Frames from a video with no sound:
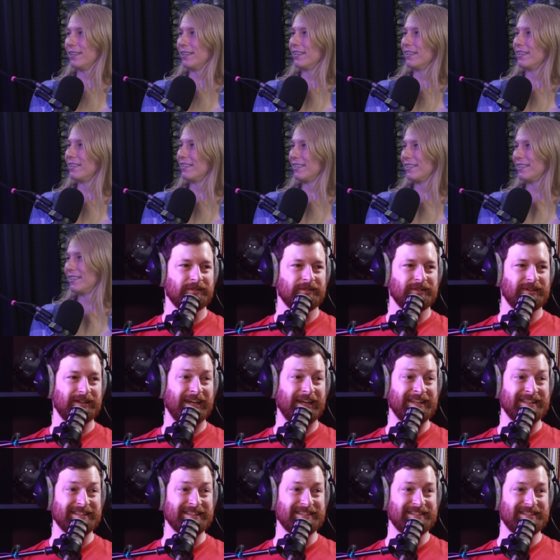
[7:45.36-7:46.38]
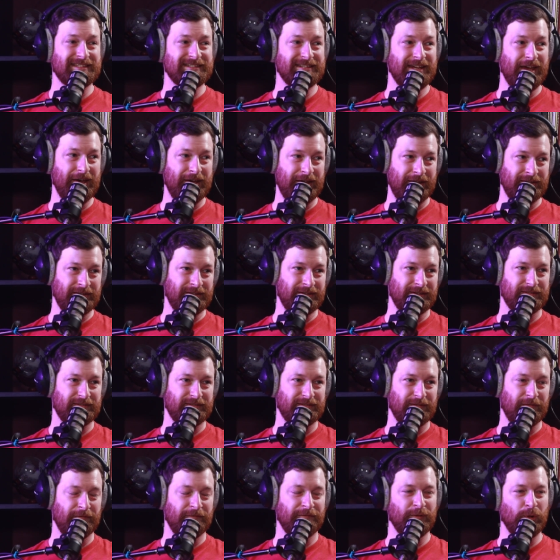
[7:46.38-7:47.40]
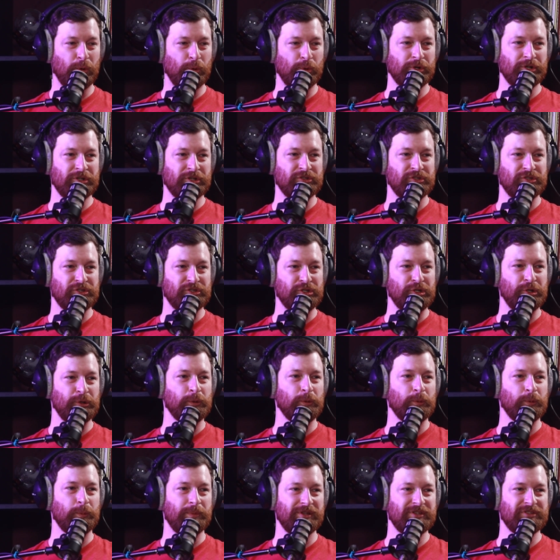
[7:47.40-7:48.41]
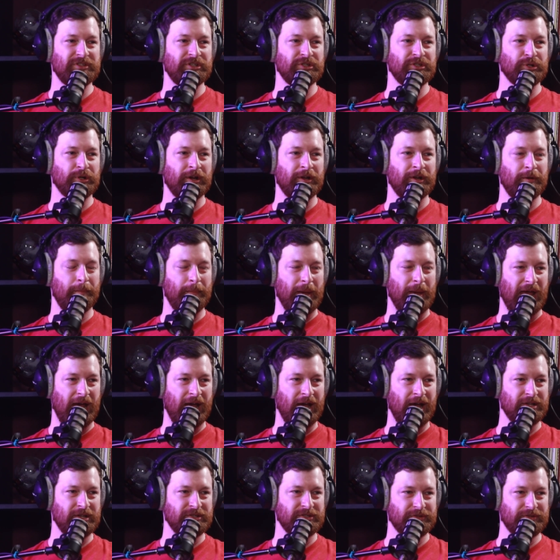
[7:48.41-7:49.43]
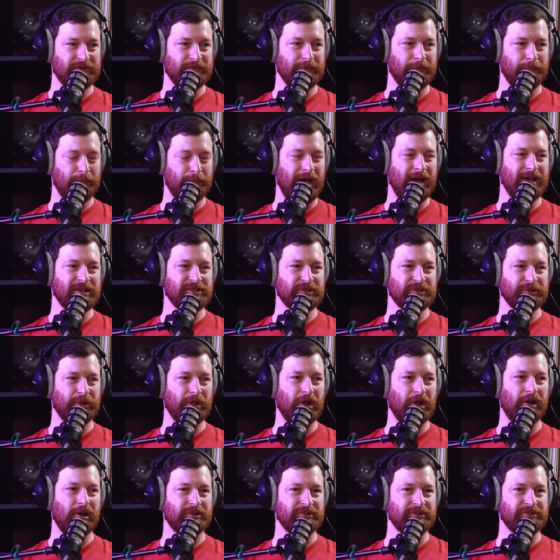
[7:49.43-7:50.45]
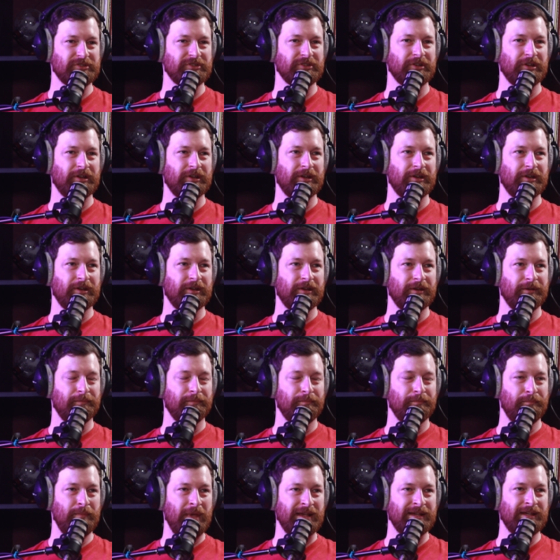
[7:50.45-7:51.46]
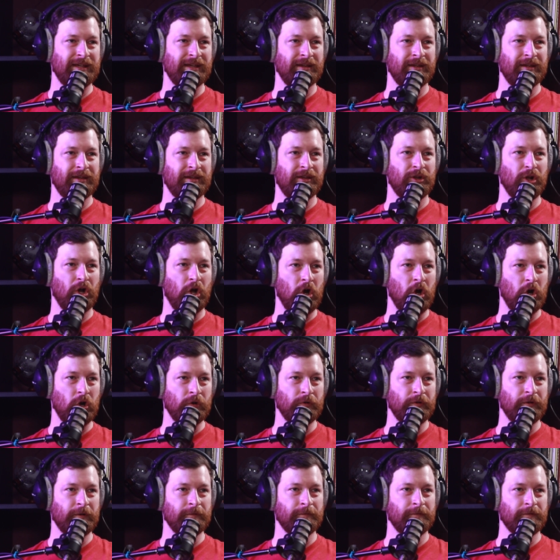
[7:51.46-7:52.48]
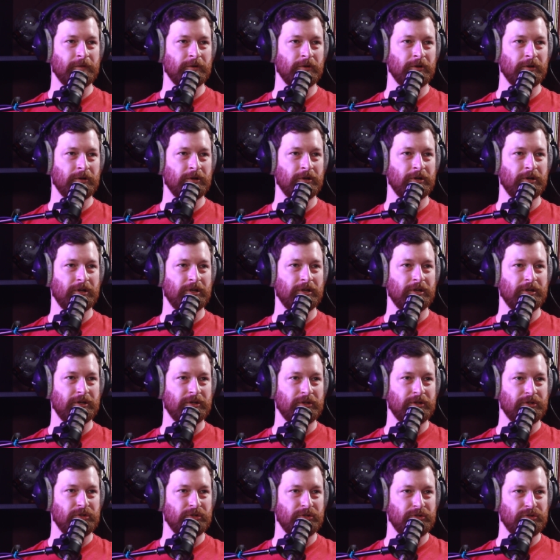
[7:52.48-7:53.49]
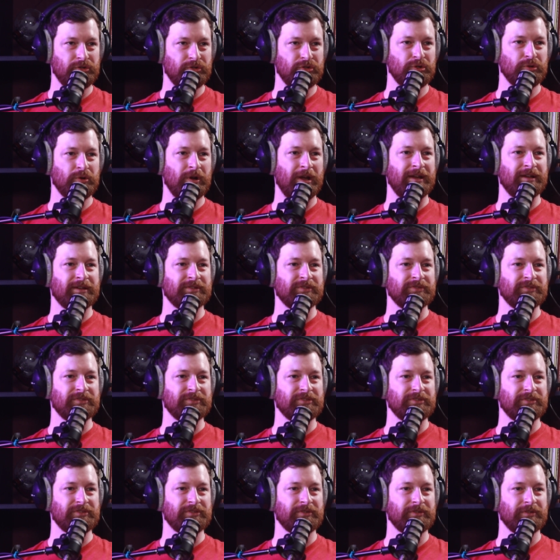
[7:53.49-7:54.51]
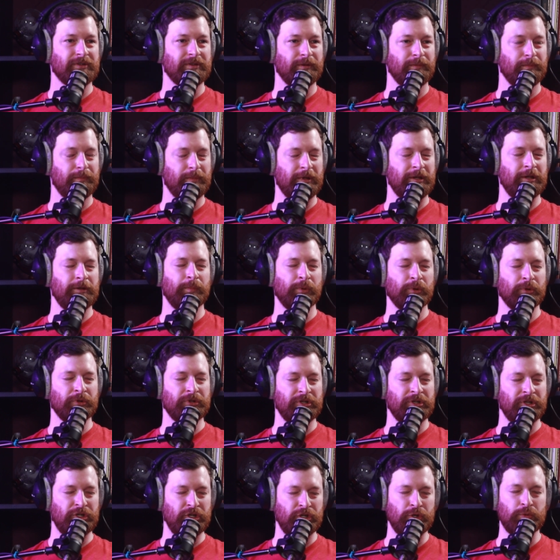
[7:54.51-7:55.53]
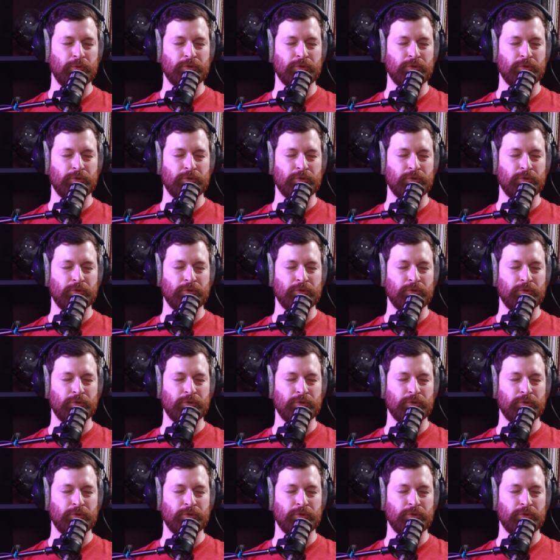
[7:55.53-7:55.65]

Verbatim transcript: but instead, Florida is too busy trying to pass pass laws making it harder for trans people to use